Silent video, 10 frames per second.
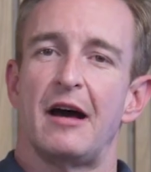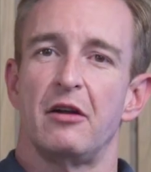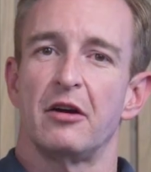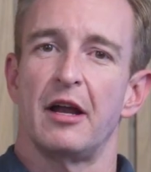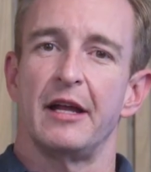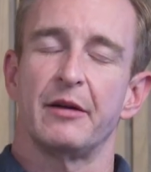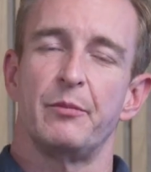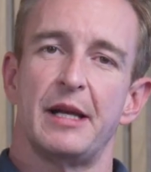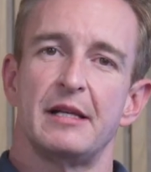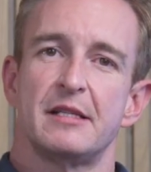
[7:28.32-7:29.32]
our long-only
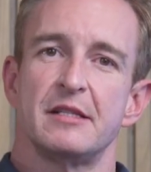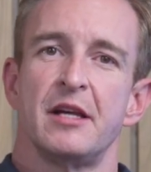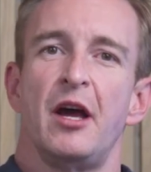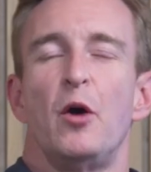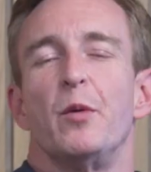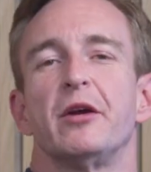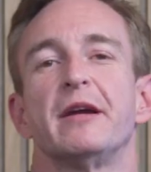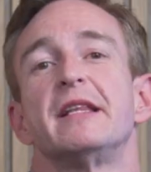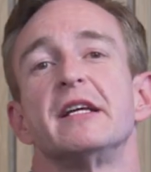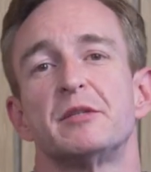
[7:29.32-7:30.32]
competitors, we could
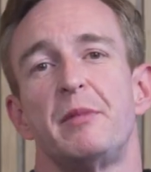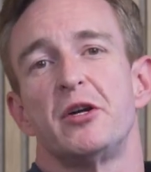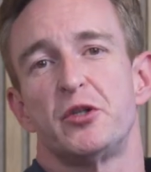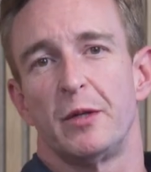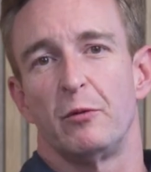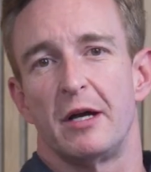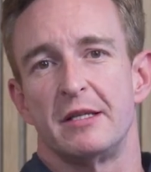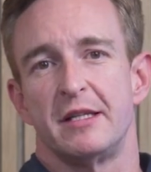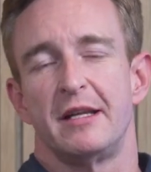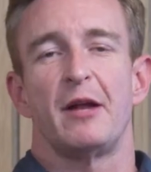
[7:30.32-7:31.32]
get the exposure we
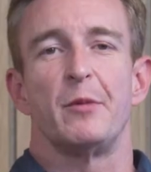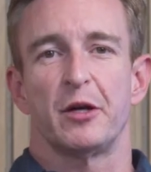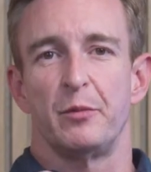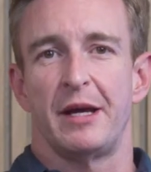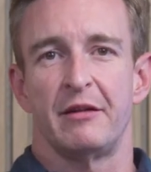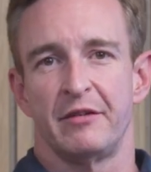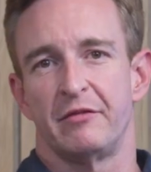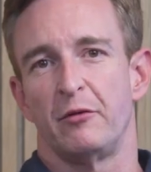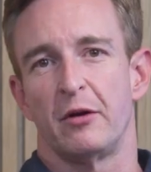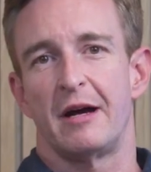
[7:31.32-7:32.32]
wanted, and we could benefit
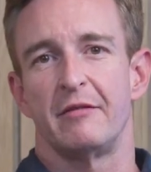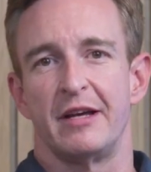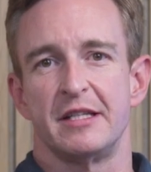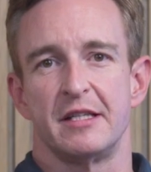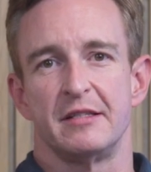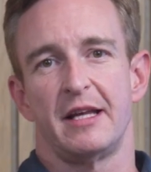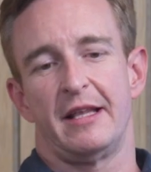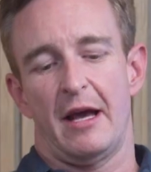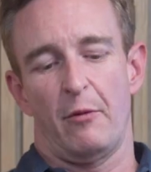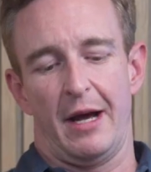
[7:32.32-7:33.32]
for our investors in
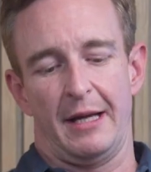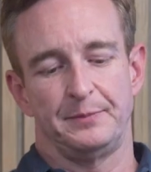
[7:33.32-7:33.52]
that way.